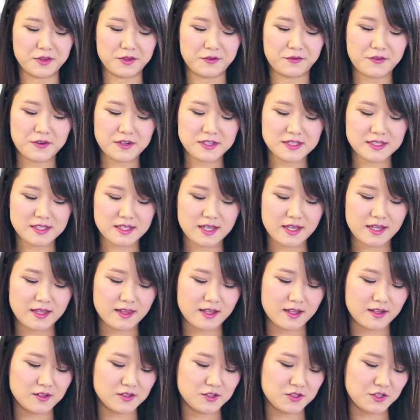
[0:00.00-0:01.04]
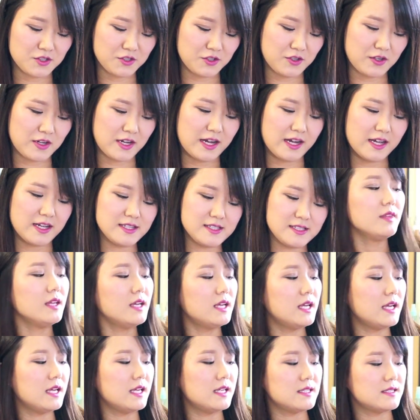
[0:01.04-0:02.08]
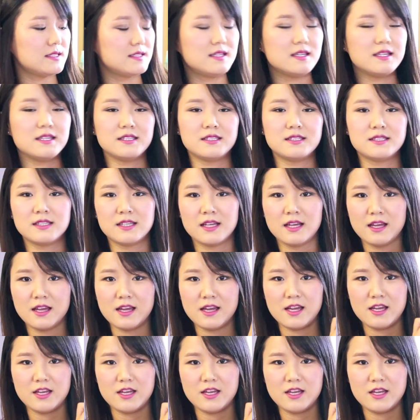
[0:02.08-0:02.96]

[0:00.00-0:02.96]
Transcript: The first thing that I'll show you guys is this